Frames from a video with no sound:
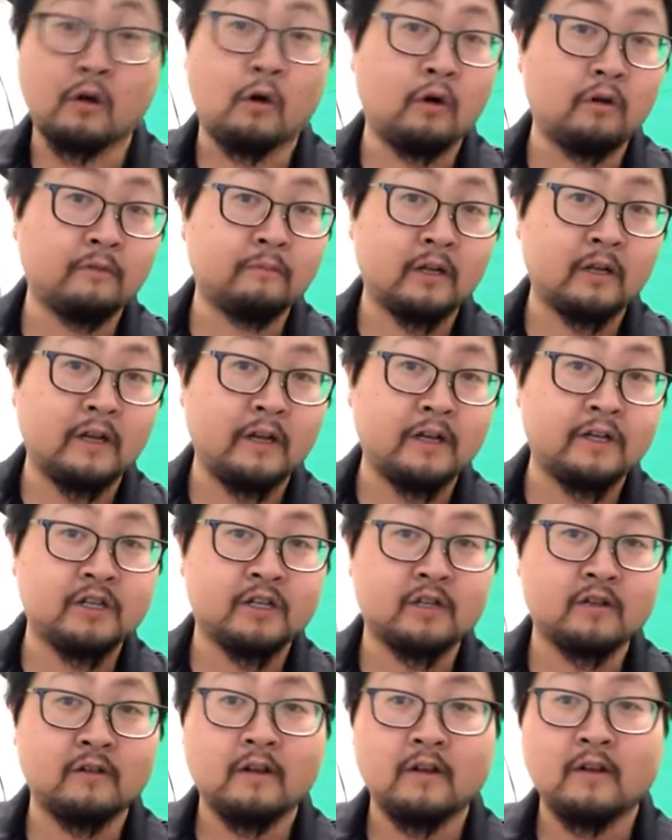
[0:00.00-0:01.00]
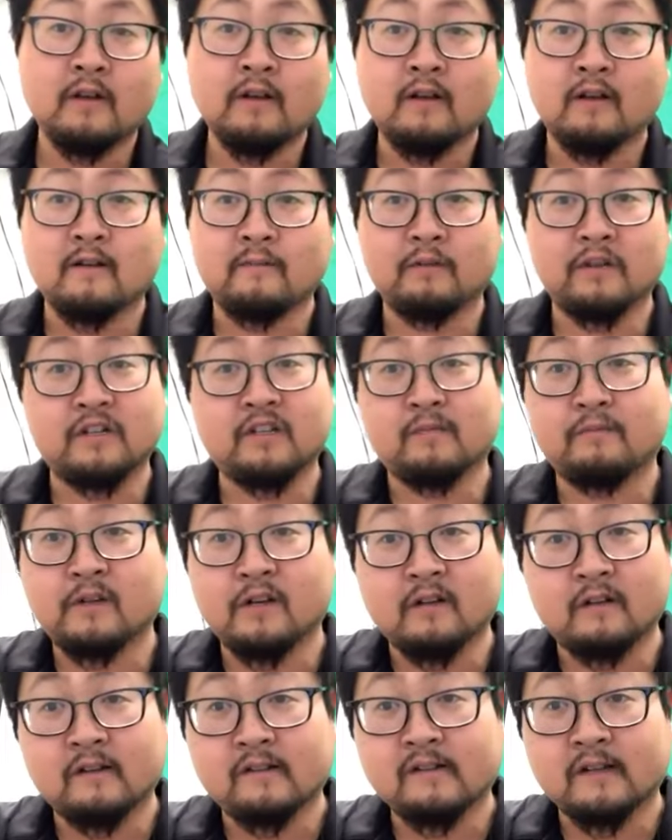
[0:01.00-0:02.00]
Old bleach, bleach has been
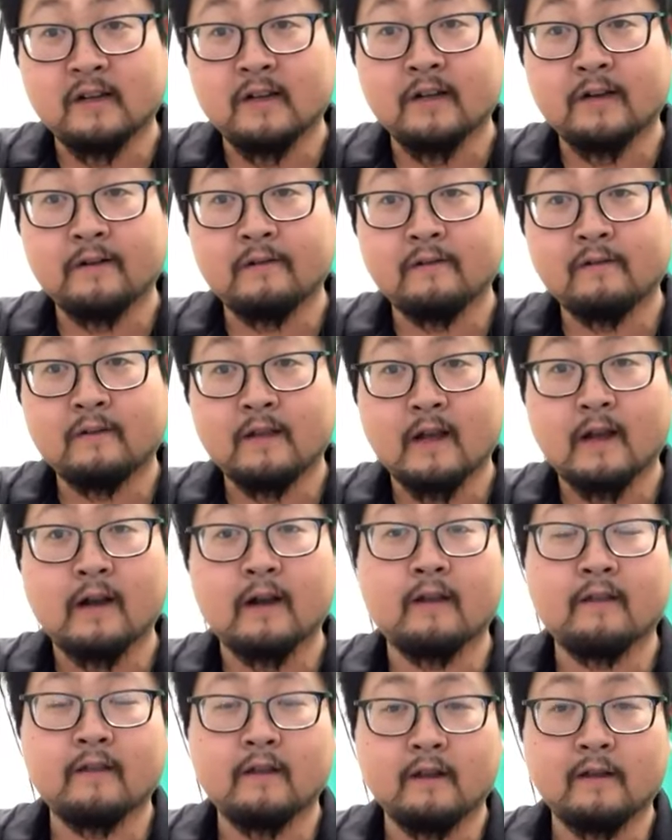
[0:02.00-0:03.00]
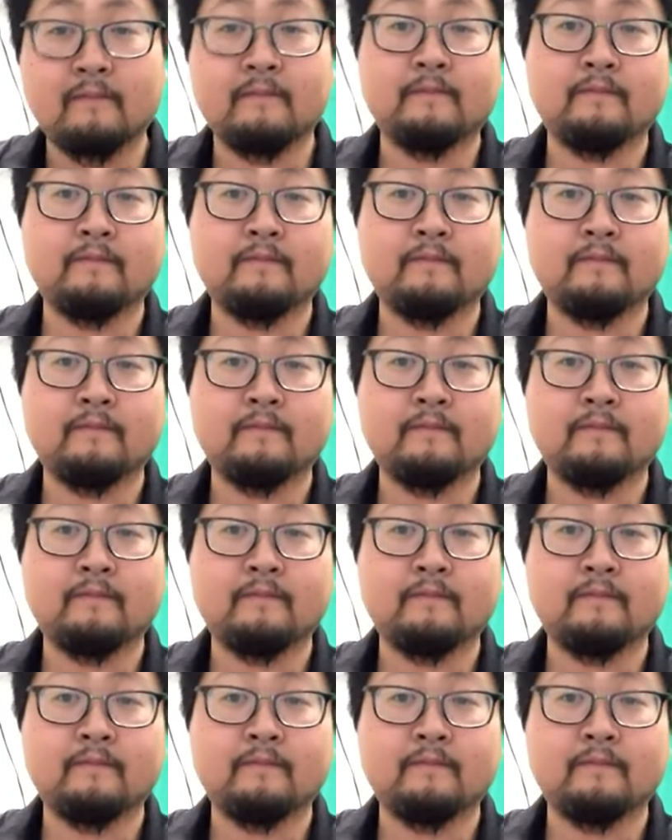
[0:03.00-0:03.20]
in the sun, that kind of thing.